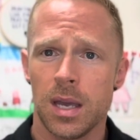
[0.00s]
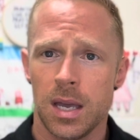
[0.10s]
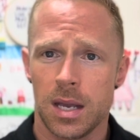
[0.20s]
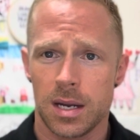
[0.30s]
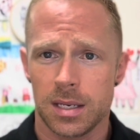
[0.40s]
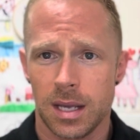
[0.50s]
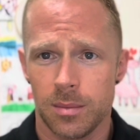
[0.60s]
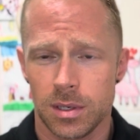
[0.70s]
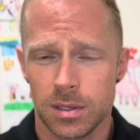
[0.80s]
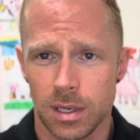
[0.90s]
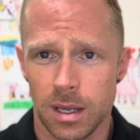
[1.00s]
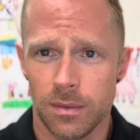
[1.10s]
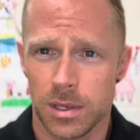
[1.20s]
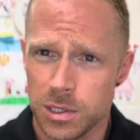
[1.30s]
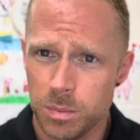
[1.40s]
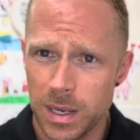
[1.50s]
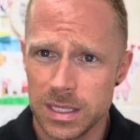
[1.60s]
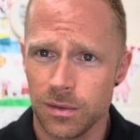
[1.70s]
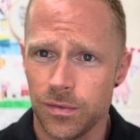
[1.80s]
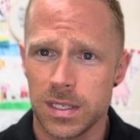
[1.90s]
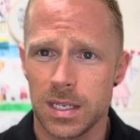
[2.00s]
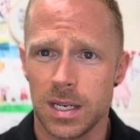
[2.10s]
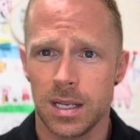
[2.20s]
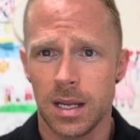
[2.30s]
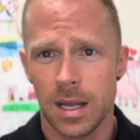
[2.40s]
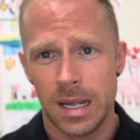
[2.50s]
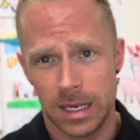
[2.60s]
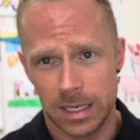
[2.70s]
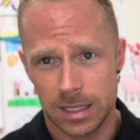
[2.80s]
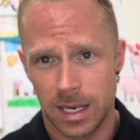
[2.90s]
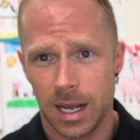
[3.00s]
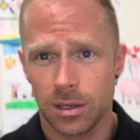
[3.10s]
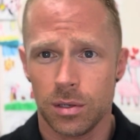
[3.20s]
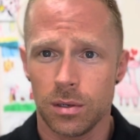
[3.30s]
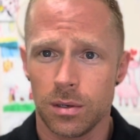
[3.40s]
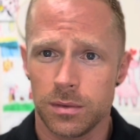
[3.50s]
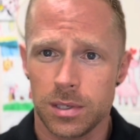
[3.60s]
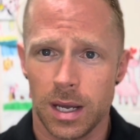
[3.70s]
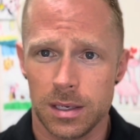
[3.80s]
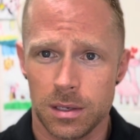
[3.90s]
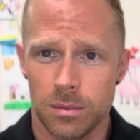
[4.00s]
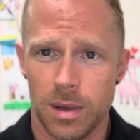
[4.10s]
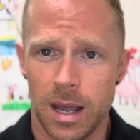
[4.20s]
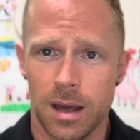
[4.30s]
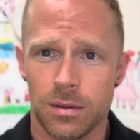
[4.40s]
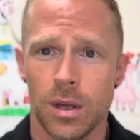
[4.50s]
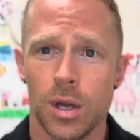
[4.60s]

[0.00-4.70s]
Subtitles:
in an attempt to give the specificity and exactitude of science and math